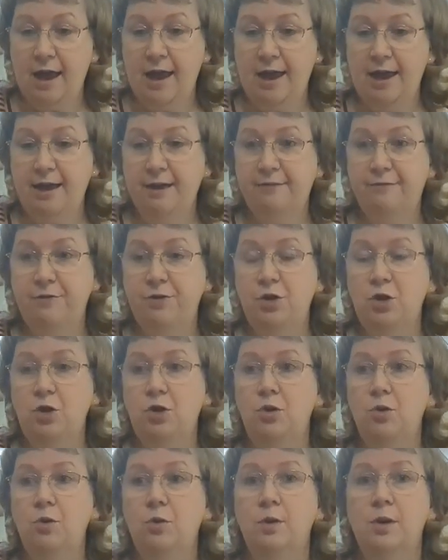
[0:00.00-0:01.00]
If
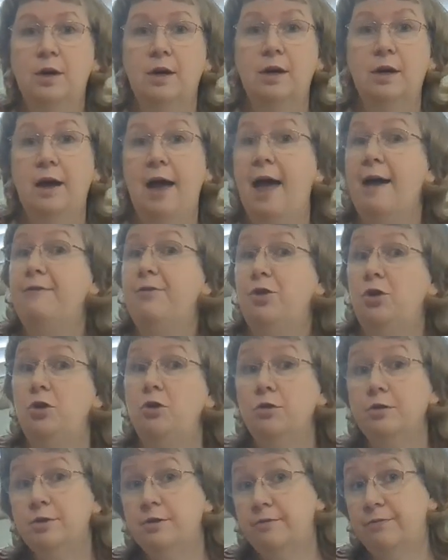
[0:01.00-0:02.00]
you have
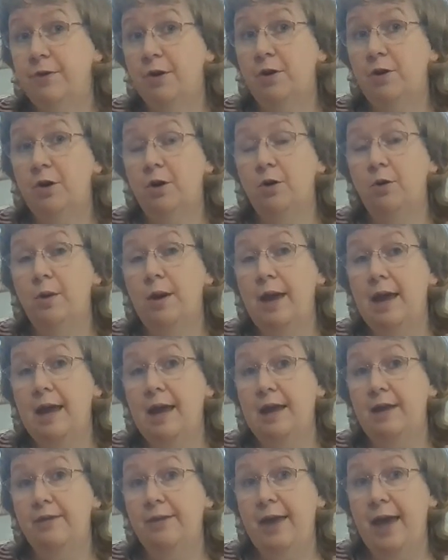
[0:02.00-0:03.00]
used a photo
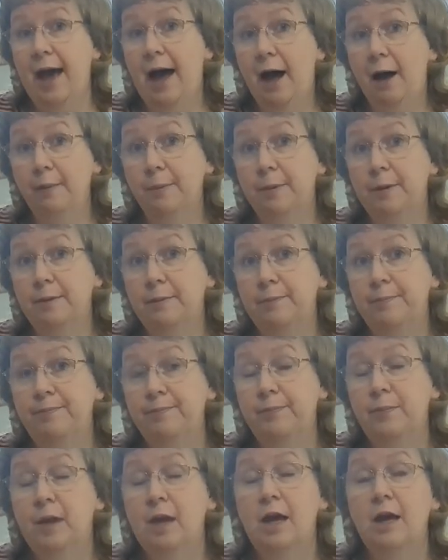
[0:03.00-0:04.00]
in the album,
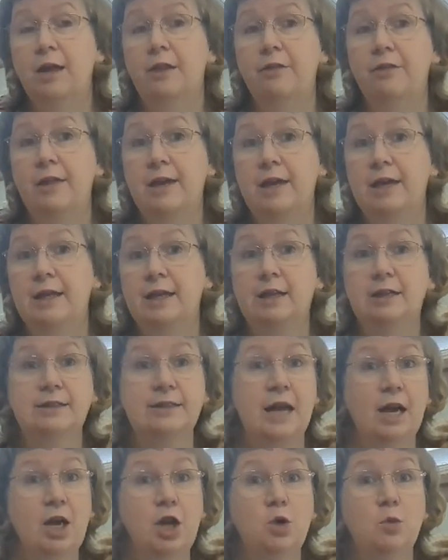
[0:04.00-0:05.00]
then it'll
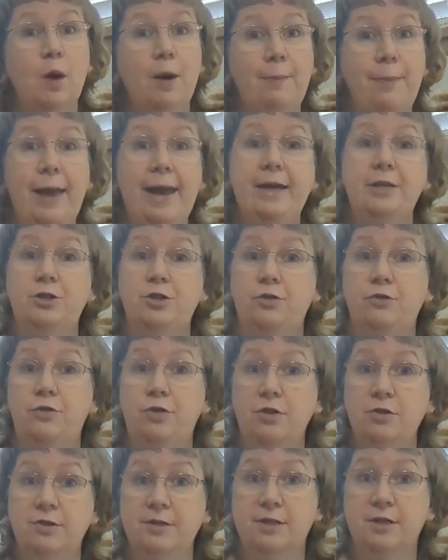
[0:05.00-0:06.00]
tell you what page you've
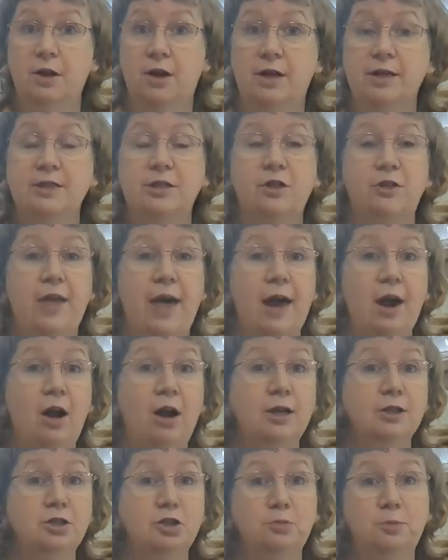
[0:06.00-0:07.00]
used it on. So that
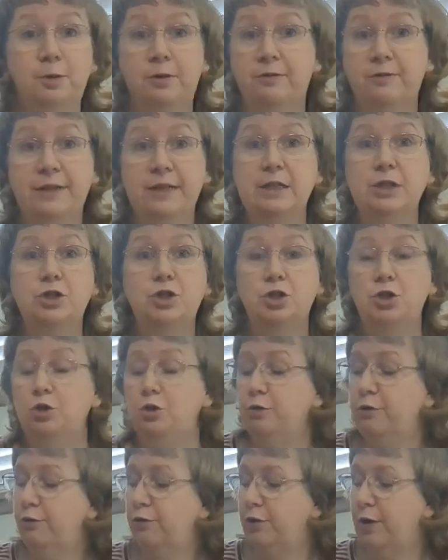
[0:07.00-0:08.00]
also prevents
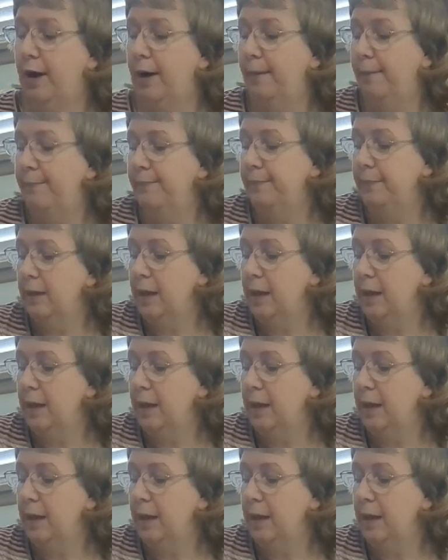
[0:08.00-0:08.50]
you from,